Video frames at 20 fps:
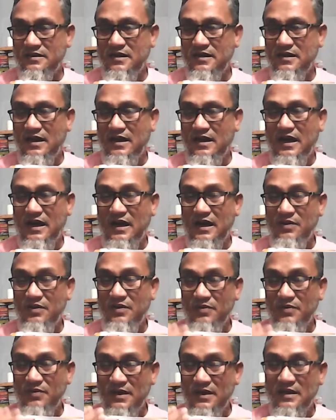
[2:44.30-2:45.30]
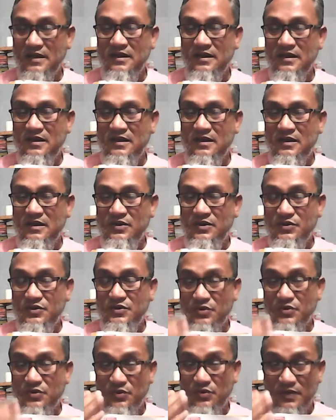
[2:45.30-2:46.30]
I will
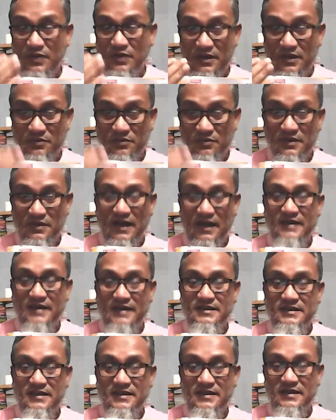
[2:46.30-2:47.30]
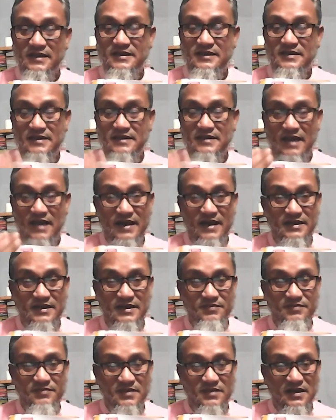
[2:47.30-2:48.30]
show you the answer slide
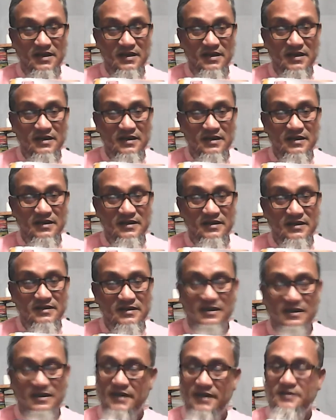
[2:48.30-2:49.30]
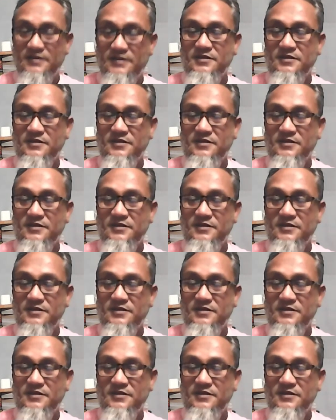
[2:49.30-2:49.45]
after slide.